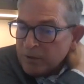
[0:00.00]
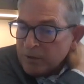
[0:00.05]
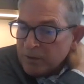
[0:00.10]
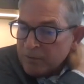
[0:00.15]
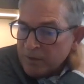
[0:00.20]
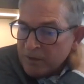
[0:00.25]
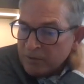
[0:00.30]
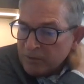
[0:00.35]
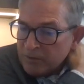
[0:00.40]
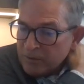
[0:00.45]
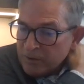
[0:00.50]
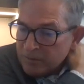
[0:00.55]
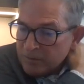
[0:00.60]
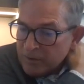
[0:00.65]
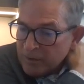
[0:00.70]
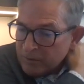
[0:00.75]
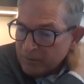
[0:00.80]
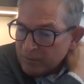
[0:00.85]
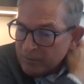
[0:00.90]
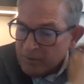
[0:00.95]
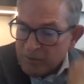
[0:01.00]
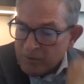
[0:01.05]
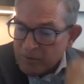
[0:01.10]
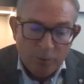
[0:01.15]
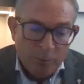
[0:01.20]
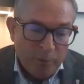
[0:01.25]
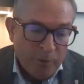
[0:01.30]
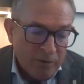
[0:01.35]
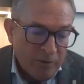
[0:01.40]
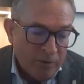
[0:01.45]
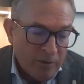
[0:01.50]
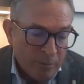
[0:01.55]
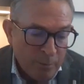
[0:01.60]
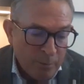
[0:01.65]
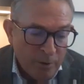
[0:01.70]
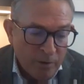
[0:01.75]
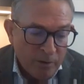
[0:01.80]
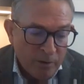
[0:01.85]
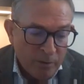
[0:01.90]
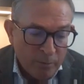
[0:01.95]
if that fits your business
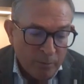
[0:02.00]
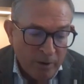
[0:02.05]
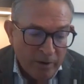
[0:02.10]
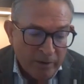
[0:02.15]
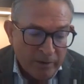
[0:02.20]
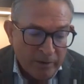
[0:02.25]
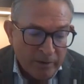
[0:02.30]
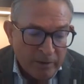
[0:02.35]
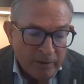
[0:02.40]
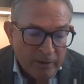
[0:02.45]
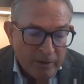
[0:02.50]
model, right?